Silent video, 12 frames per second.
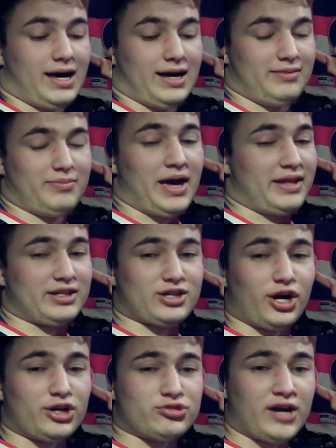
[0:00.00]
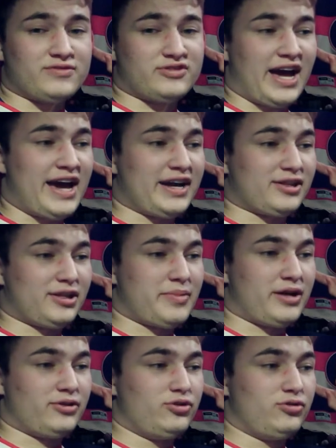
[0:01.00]
Man, the car drives diagonally,
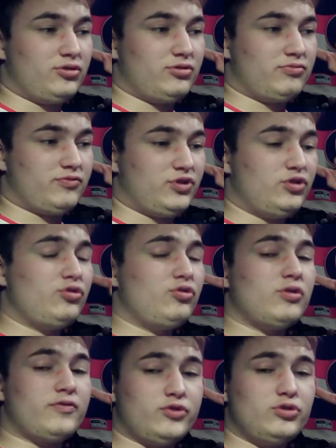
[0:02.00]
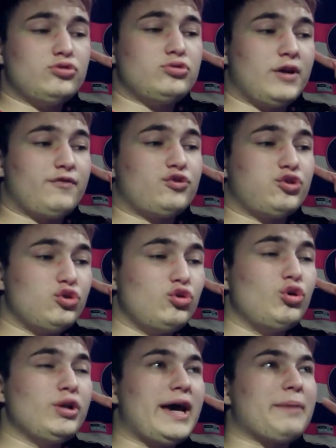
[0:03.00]
man. If
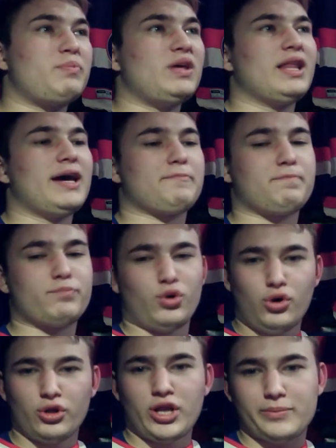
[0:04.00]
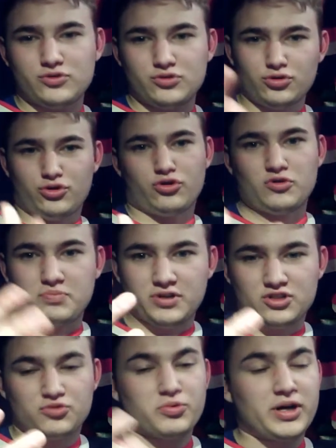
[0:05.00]
you like be like pulling up to a girl
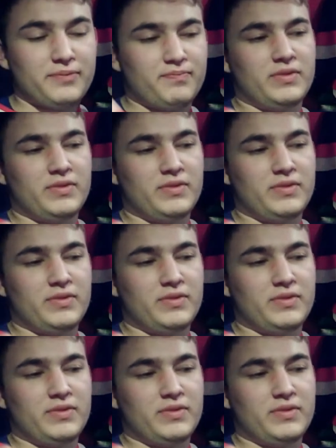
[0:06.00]
place, right?